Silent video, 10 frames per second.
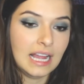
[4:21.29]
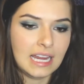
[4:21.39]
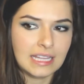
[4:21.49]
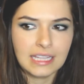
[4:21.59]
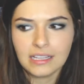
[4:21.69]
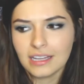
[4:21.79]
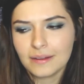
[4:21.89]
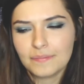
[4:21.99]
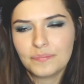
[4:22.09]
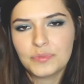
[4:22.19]
And I think
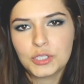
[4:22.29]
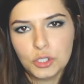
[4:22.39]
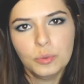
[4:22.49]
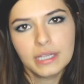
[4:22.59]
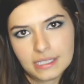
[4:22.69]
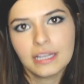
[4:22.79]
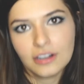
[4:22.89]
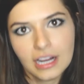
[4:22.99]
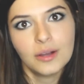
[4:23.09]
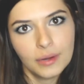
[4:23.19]
2 weeks
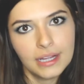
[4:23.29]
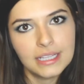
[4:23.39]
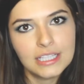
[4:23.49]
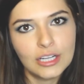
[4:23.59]
later I quit.